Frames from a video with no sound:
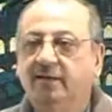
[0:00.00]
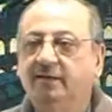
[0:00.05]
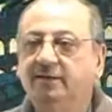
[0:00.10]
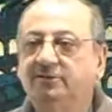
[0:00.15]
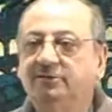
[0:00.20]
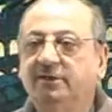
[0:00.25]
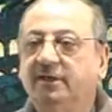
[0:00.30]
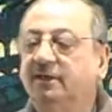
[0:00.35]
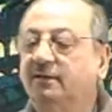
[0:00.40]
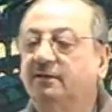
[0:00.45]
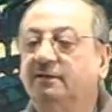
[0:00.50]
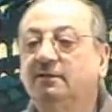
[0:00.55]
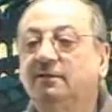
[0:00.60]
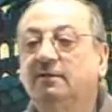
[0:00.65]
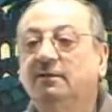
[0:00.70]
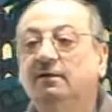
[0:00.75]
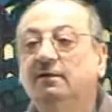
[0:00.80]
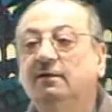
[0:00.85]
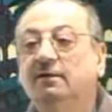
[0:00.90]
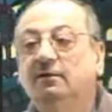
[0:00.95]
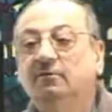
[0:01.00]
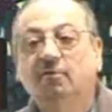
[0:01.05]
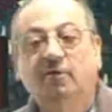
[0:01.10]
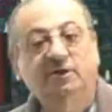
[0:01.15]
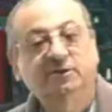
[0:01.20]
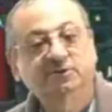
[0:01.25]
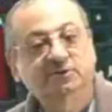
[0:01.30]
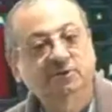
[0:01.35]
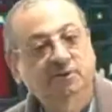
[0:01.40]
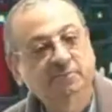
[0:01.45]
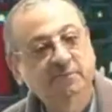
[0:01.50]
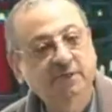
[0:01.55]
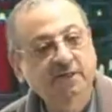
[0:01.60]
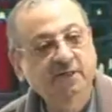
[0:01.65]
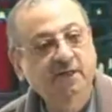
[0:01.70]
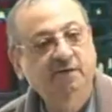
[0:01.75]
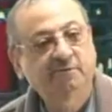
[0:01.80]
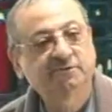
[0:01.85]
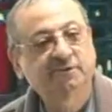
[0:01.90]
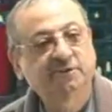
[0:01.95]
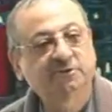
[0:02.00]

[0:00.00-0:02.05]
He said, what is the meaning of